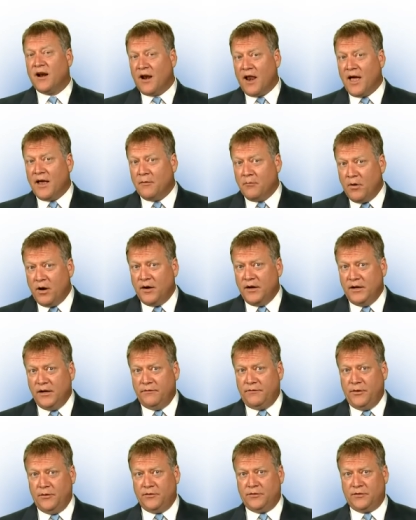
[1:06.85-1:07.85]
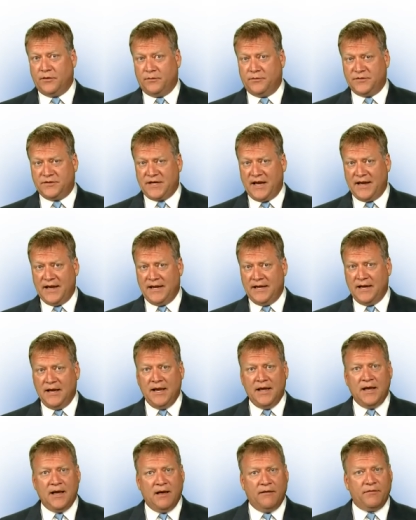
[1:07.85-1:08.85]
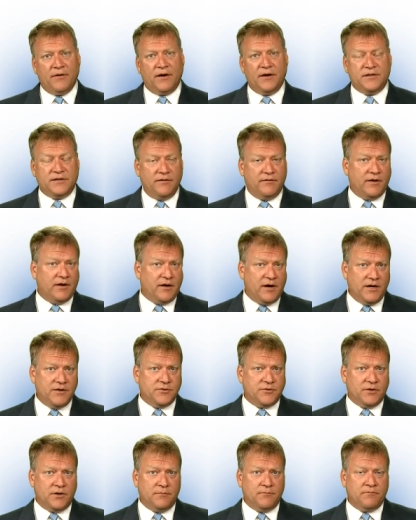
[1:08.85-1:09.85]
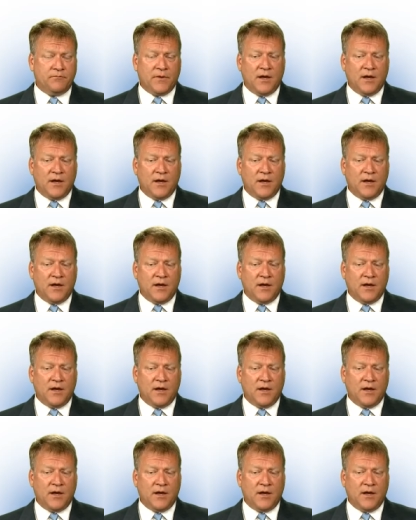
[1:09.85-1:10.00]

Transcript: a lot of money if you sustain a very severe injury.